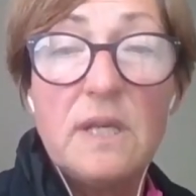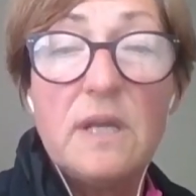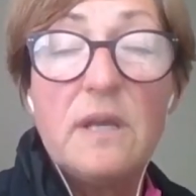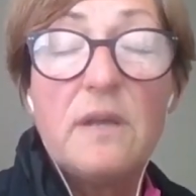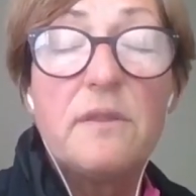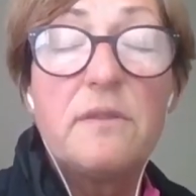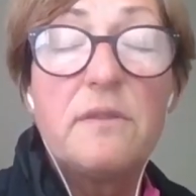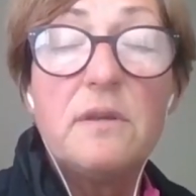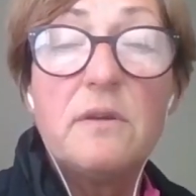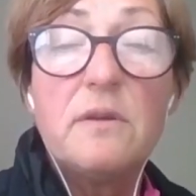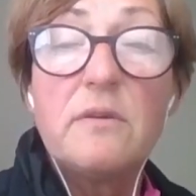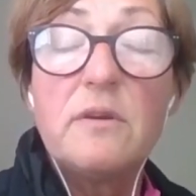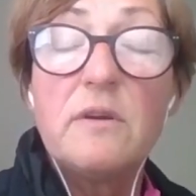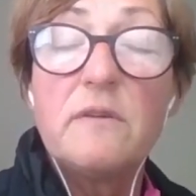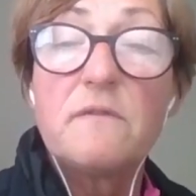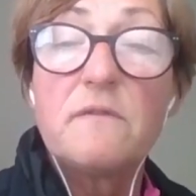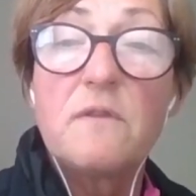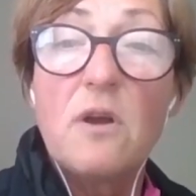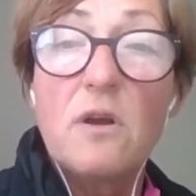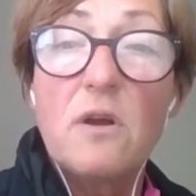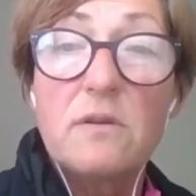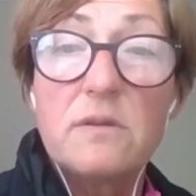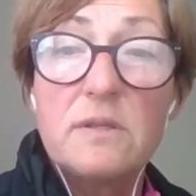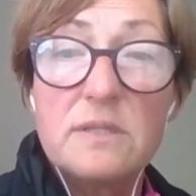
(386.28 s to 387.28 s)
theory of
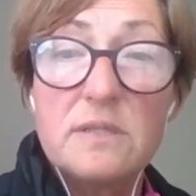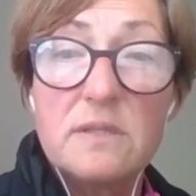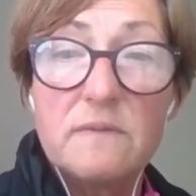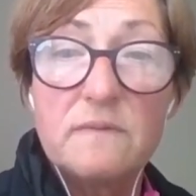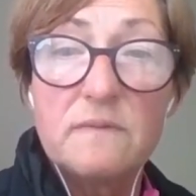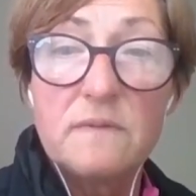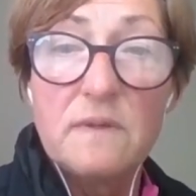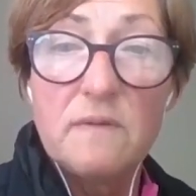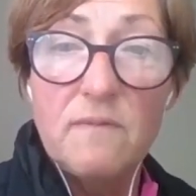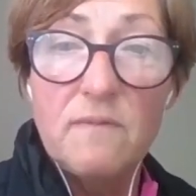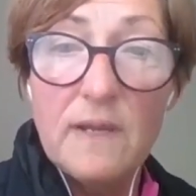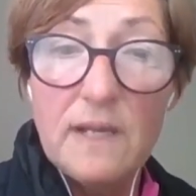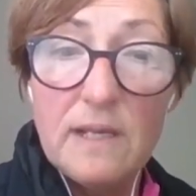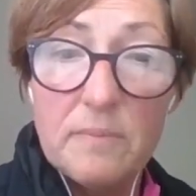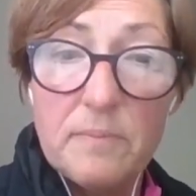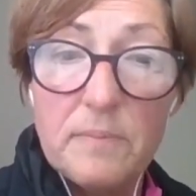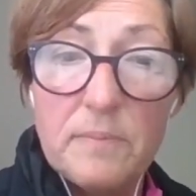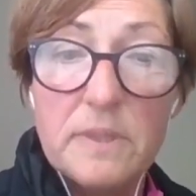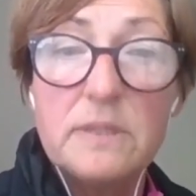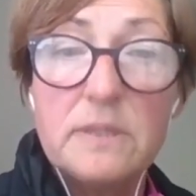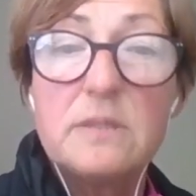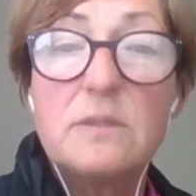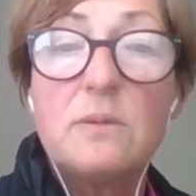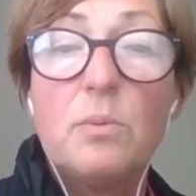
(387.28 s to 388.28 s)
cognitive
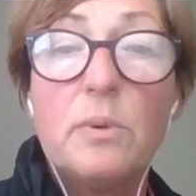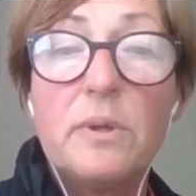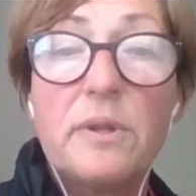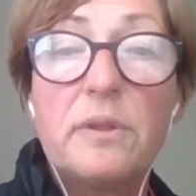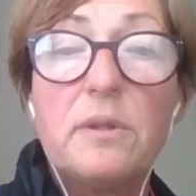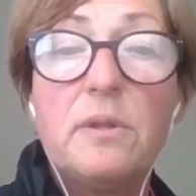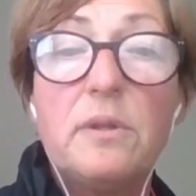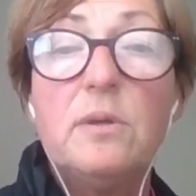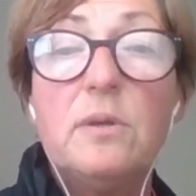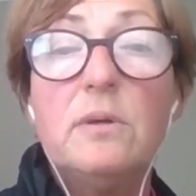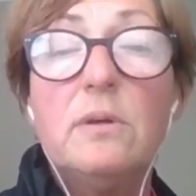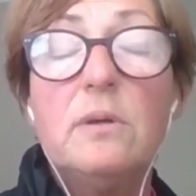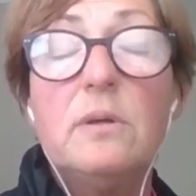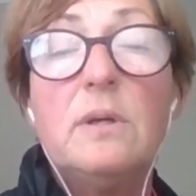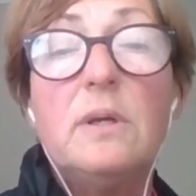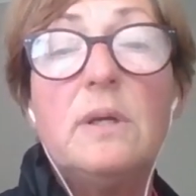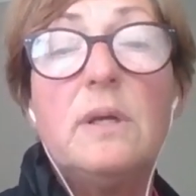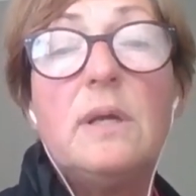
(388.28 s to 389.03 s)
development with you.